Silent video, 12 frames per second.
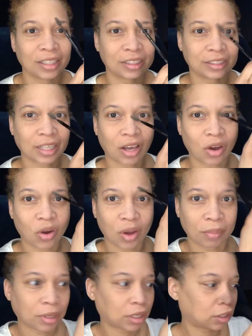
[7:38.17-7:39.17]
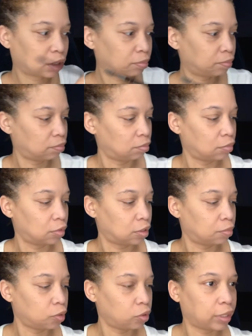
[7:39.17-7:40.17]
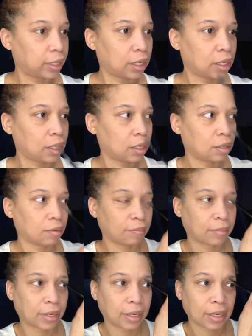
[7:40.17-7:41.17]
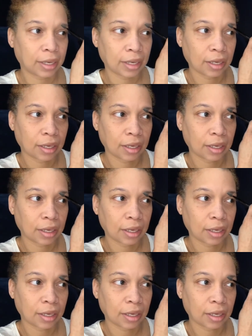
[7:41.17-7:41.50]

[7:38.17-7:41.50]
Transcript: So I'm gonna spoolie my